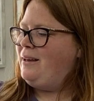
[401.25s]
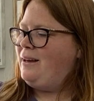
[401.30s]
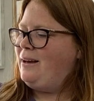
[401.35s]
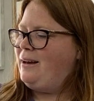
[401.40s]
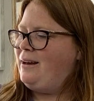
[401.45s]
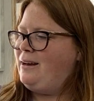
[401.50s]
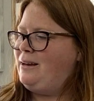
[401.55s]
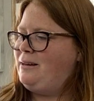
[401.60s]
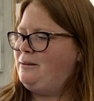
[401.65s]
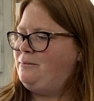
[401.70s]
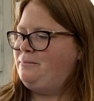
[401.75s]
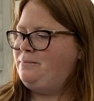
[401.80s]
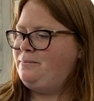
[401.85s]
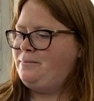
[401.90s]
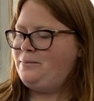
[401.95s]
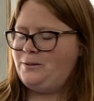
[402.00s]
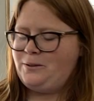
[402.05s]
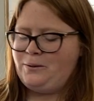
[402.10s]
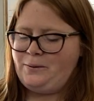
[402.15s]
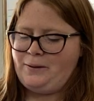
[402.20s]
um,
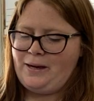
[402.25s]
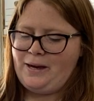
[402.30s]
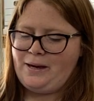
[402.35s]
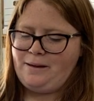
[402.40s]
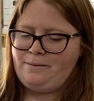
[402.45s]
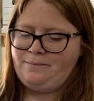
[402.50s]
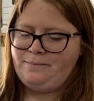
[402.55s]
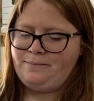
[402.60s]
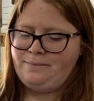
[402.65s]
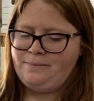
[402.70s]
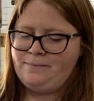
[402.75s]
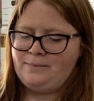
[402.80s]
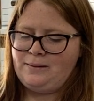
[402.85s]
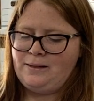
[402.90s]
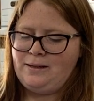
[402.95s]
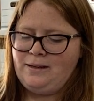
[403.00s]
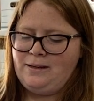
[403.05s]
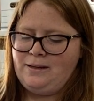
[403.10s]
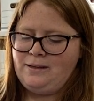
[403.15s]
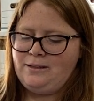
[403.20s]
so yeah
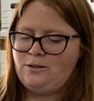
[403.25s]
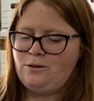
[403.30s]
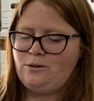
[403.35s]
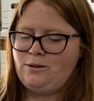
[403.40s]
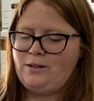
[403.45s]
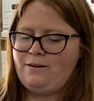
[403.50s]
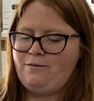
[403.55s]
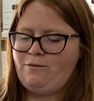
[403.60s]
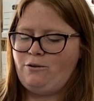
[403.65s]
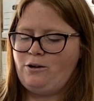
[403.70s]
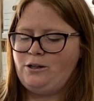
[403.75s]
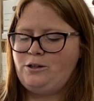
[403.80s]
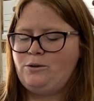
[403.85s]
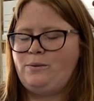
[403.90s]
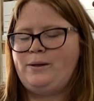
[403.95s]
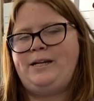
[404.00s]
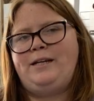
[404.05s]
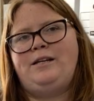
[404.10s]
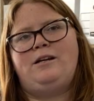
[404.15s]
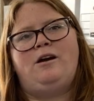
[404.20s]
sold it for
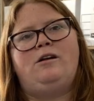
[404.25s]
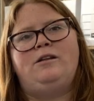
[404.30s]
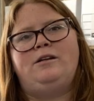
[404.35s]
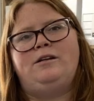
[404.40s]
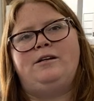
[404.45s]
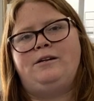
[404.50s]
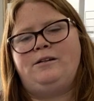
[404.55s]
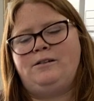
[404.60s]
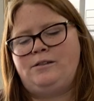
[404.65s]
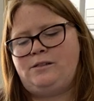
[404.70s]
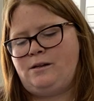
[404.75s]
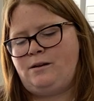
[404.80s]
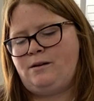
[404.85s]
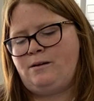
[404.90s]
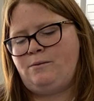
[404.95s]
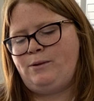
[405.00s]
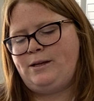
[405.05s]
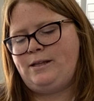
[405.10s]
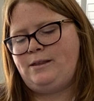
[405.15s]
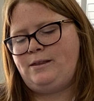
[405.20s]
$20
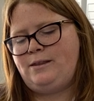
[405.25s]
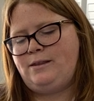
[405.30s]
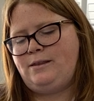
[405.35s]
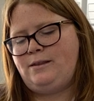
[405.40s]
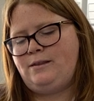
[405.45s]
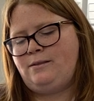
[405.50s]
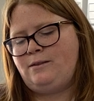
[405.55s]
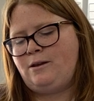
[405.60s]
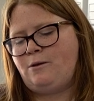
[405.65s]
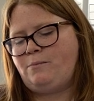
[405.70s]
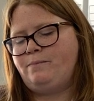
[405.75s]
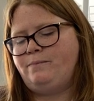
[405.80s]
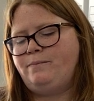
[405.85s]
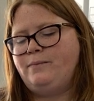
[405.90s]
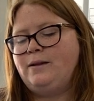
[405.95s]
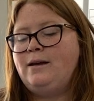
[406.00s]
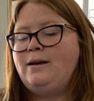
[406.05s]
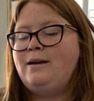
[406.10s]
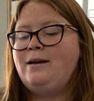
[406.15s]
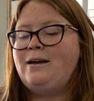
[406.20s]
with no.
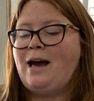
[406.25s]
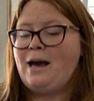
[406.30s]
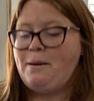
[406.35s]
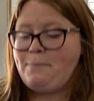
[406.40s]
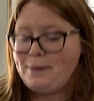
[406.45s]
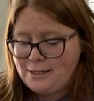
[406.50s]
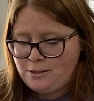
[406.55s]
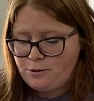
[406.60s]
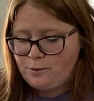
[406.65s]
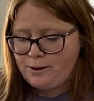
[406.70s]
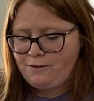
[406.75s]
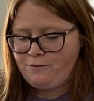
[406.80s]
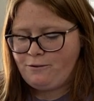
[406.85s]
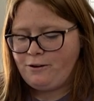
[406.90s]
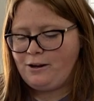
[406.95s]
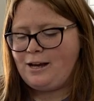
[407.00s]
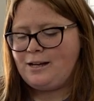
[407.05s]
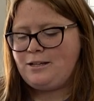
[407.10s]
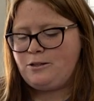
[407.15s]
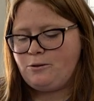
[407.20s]
I paid 20
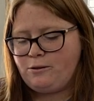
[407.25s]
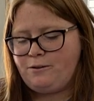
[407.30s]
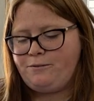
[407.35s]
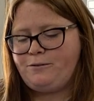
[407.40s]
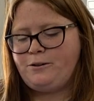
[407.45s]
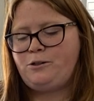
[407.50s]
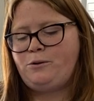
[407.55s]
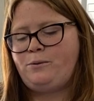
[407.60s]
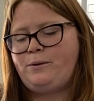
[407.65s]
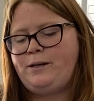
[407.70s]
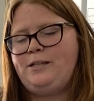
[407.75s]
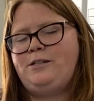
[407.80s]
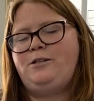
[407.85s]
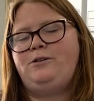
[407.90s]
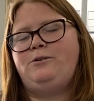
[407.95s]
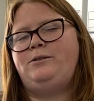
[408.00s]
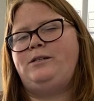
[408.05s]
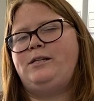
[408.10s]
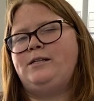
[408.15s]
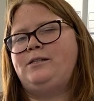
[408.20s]
for it. I sold it for
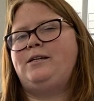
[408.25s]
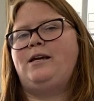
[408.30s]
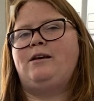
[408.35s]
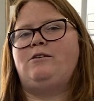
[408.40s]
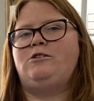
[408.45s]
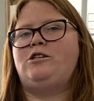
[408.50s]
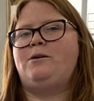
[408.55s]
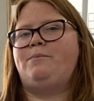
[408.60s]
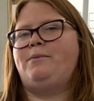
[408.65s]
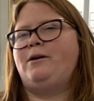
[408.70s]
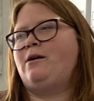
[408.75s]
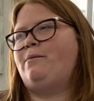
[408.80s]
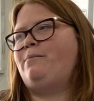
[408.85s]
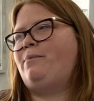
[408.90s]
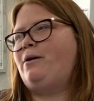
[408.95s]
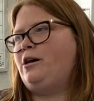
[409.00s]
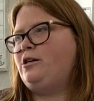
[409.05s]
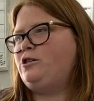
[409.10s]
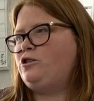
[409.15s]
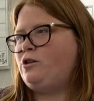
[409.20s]
22 discount shipping on
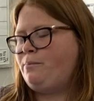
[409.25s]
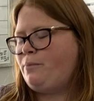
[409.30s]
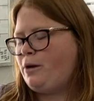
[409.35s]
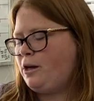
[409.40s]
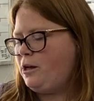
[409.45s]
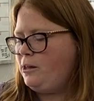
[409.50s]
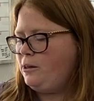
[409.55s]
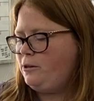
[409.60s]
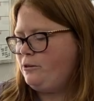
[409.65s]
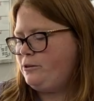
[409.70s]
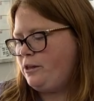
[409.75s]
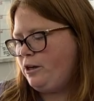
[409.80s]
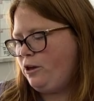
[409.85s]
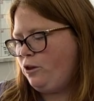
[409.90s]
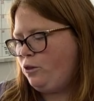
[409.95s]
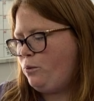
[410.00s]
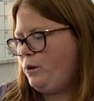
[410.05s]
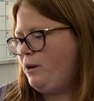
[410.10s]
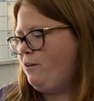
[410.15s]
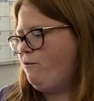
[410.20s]
Posh. So I'm probably losing
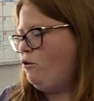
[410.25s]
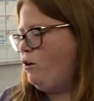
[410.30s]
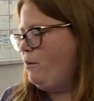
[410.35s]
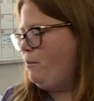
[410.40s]
three or four